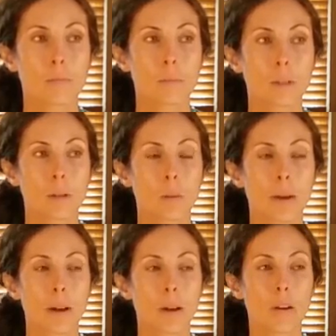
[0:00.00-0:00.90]
be
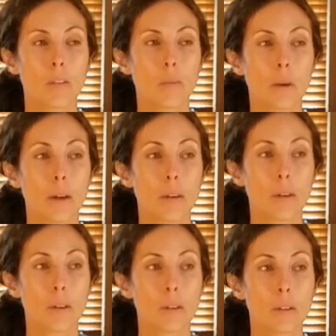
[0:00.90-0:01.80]
aware of
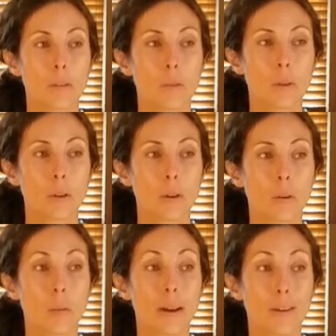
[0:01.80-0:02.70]
whether your
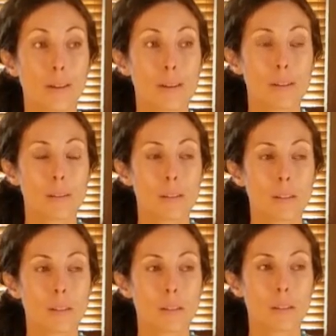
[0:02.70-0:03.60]
awareness
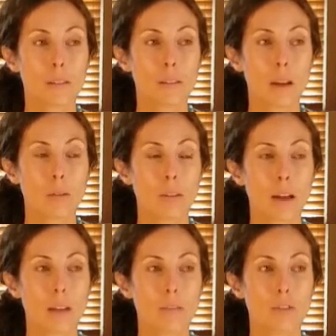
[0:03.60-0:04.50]
is
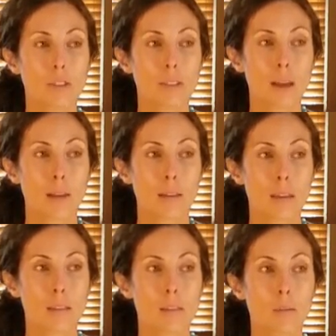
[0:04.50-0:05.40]
outside of just that
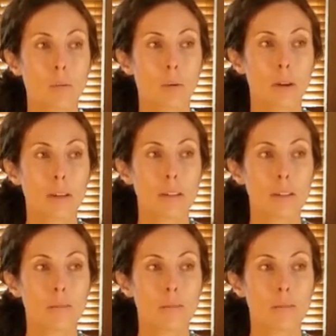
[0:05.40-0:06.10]
gazing point.